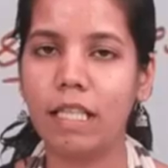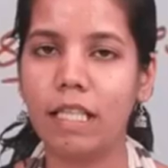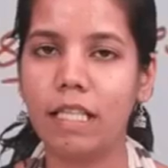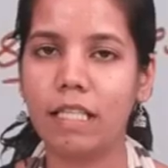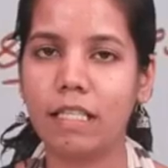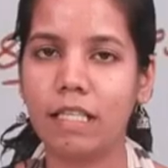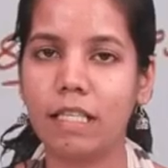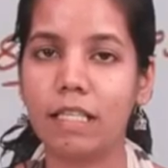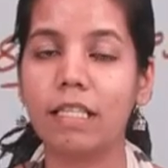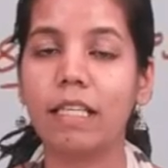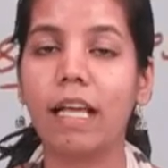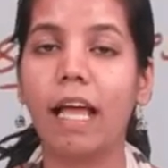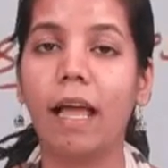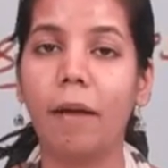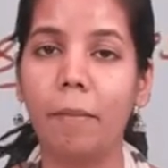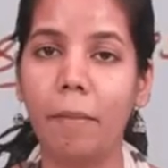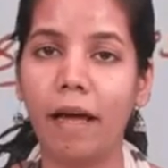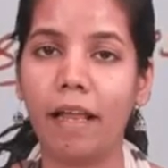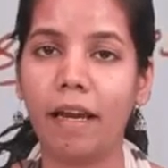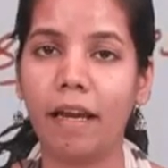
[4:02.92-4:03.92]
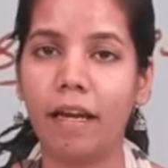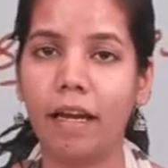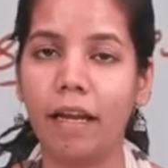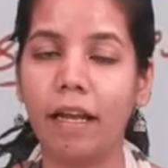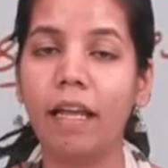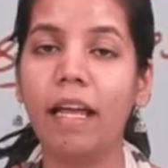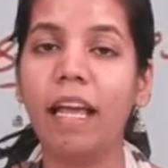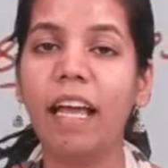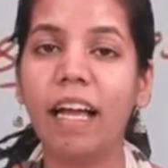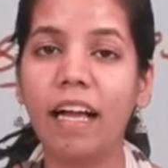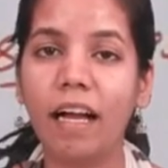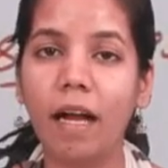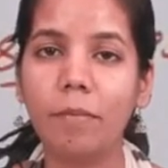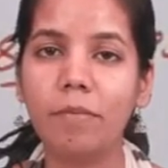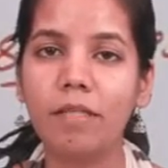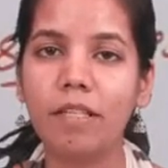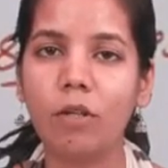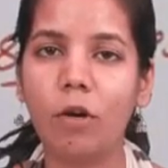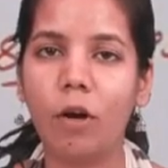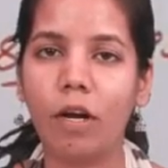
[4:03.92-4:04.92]
synthesis, mRNA
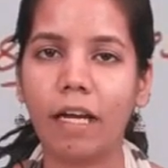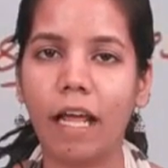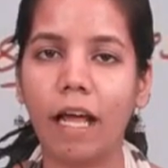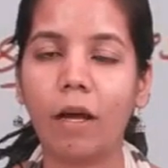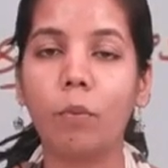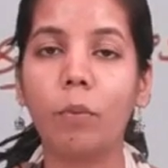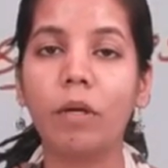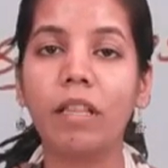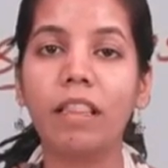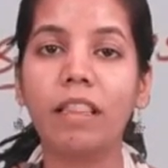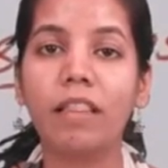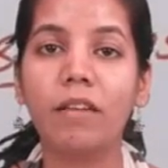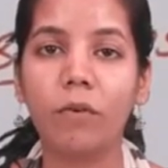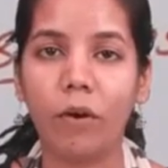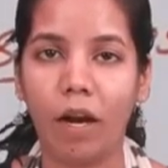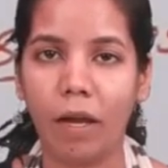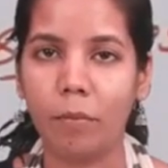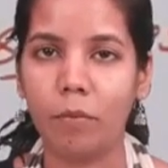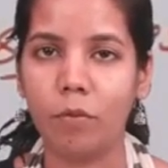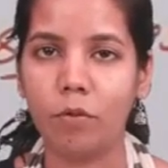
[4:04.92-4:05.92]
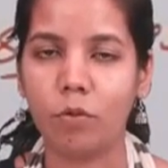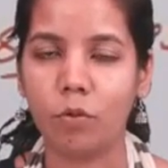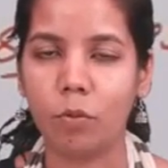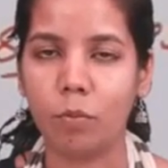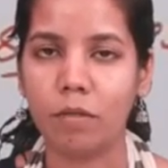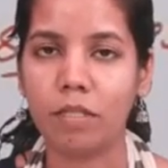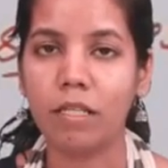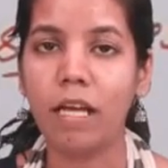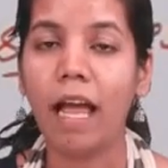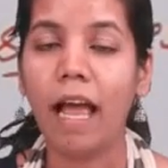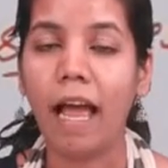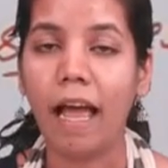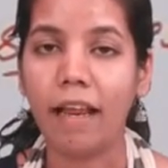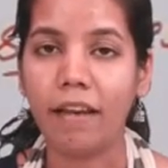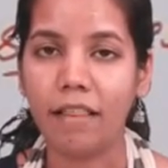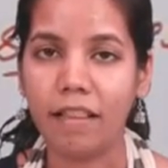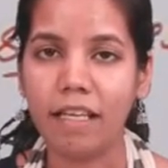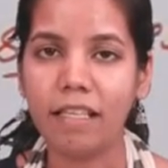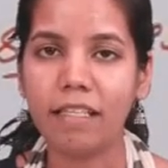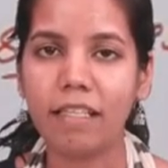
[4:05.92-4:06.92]
comes in contact with ribosomes
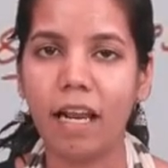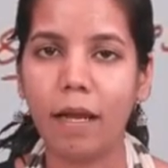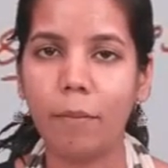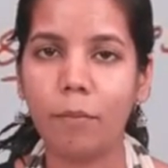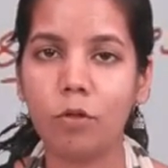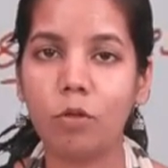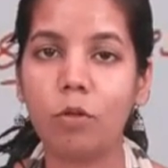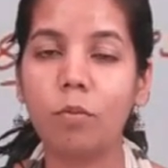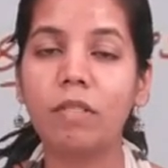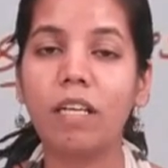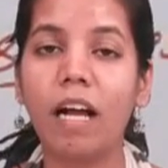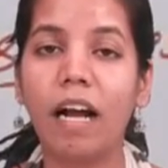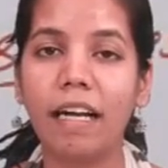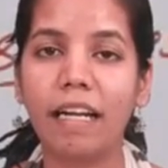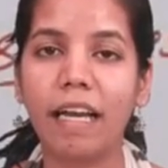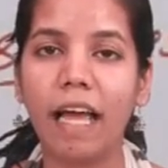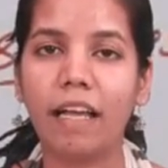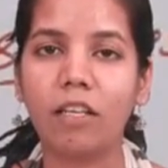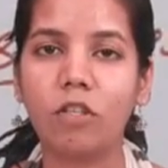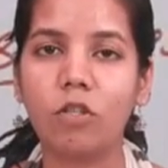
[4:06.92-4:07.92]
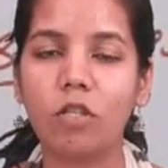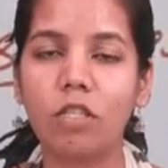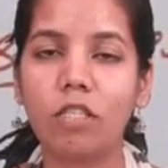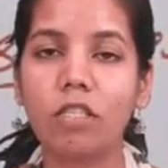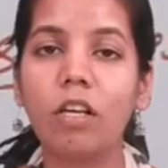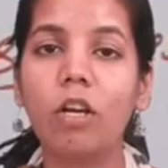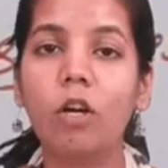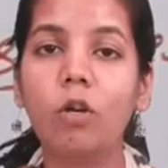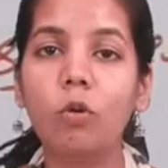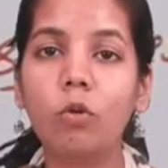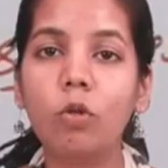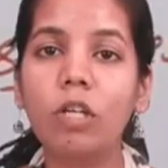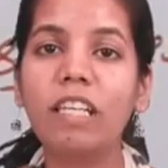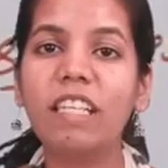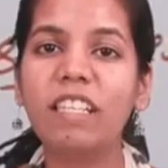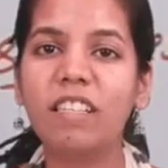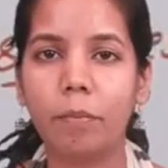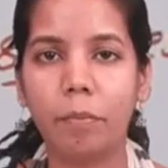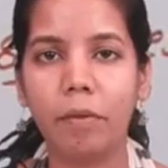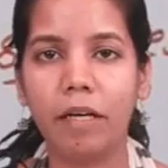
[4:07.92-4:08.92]
and this ribosomes attaches to the
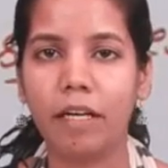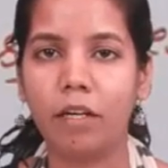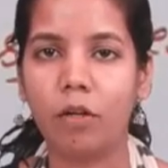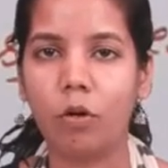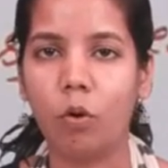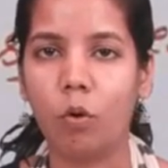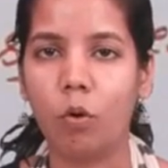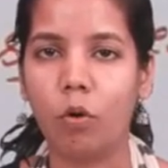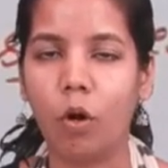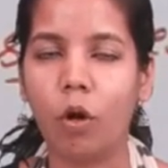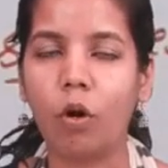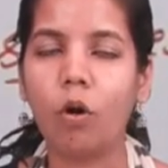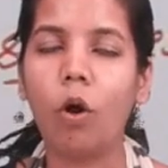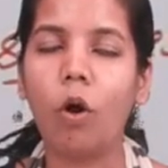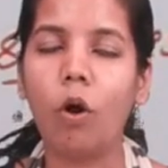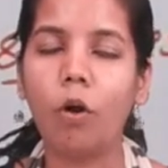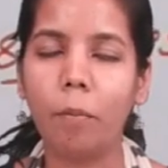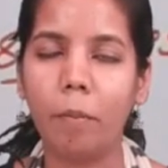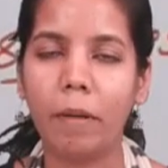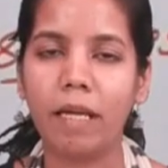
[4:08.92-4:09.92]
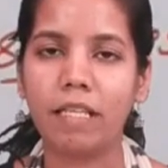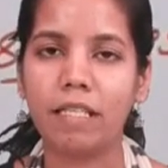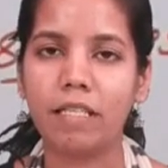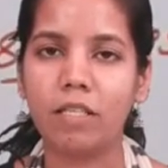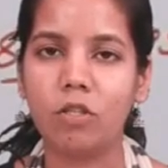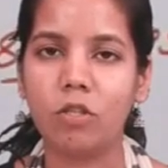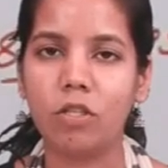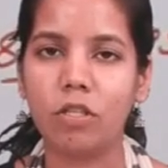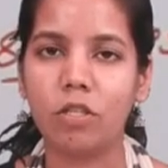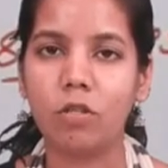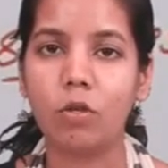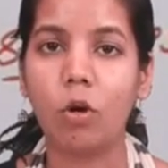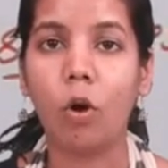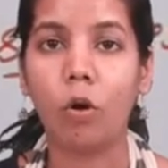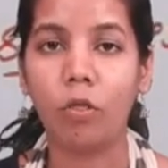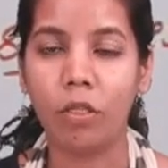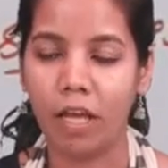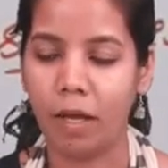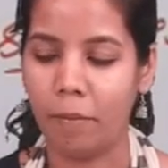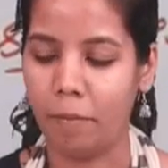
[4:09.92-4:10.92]
triplet codon or messages
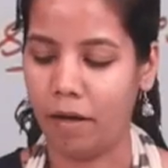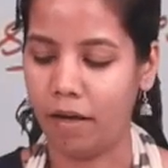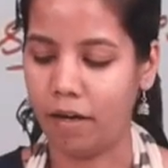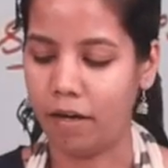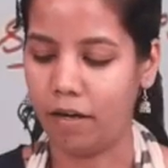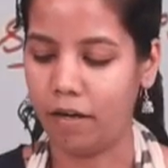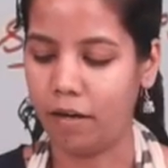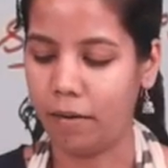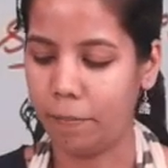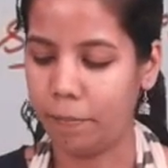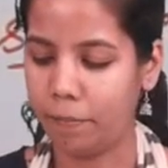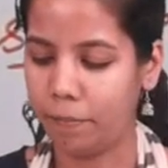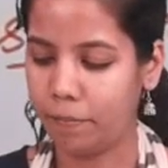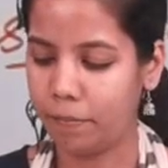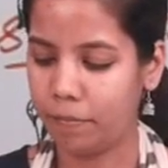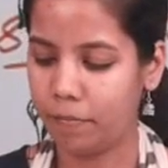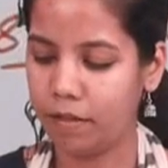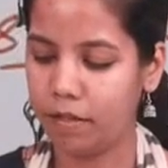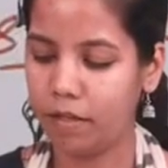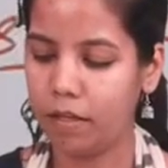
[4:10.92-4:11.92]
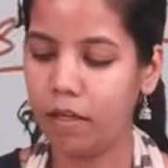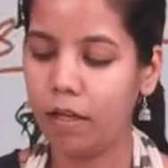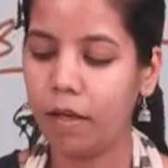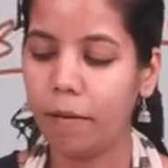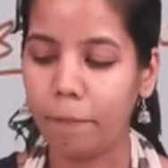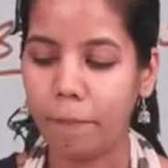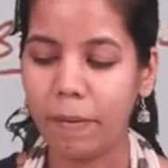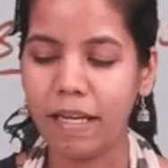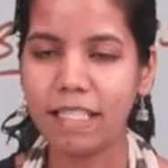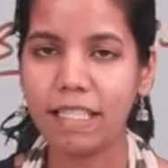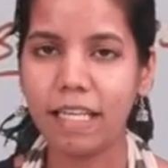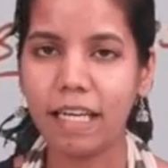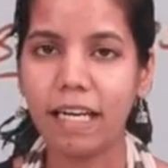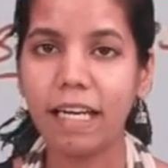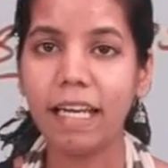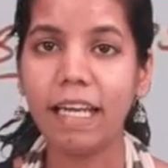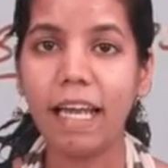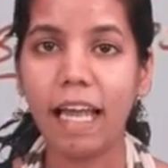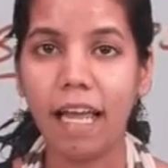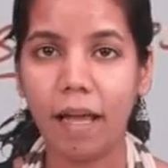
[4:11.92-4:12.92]
on the mRNA.
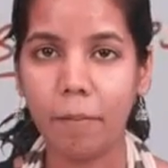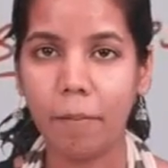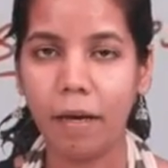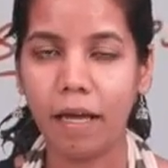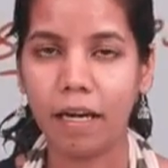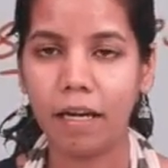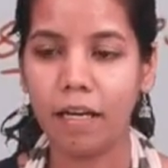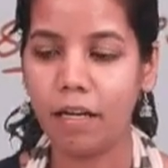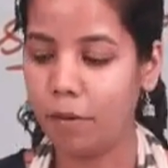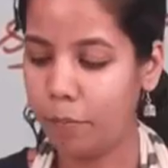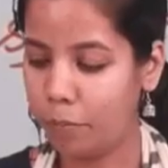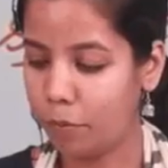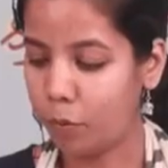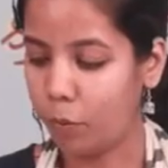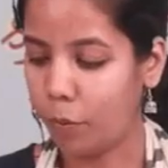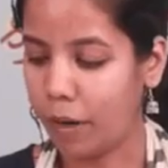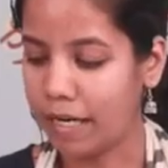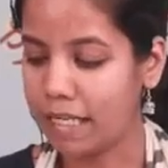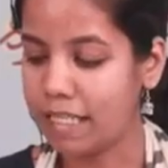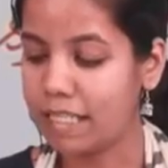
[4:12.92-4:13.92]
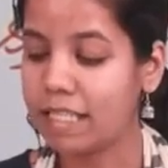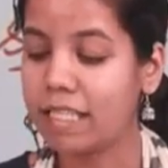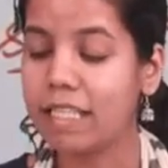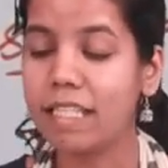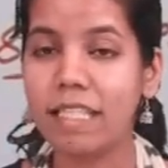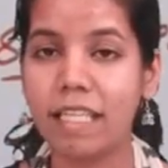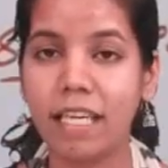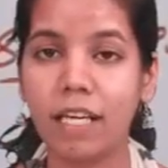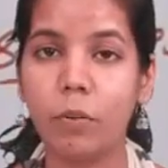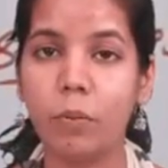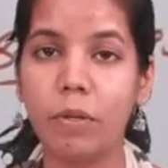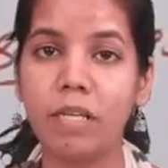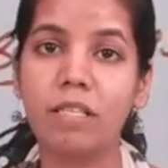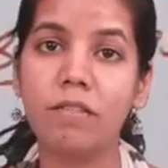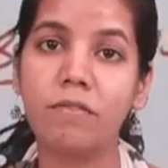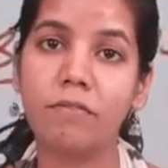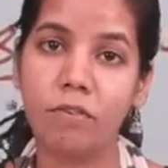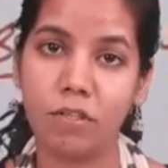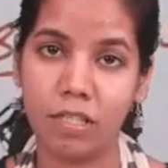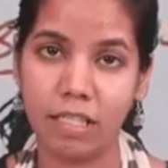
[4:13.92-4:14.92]
Basically, mRNA provides the
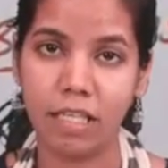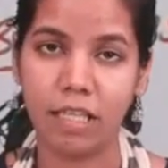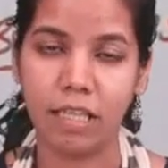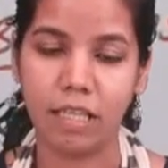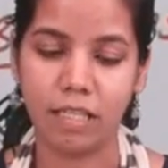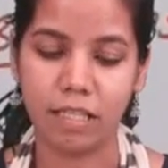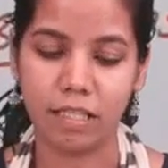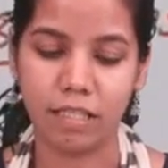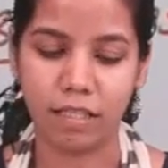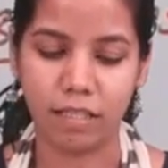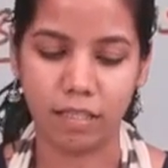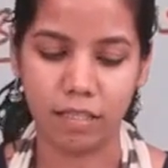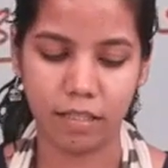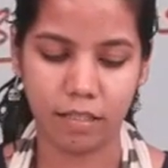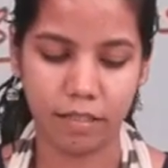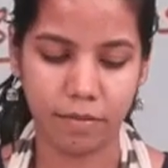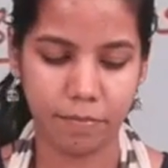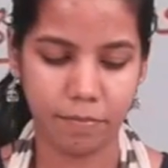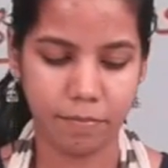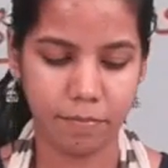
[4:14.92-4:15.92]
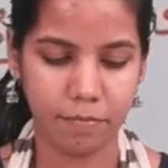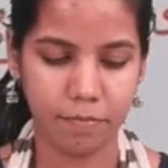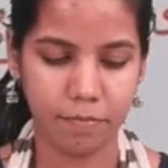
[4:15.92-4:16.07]
sequence for synthesis.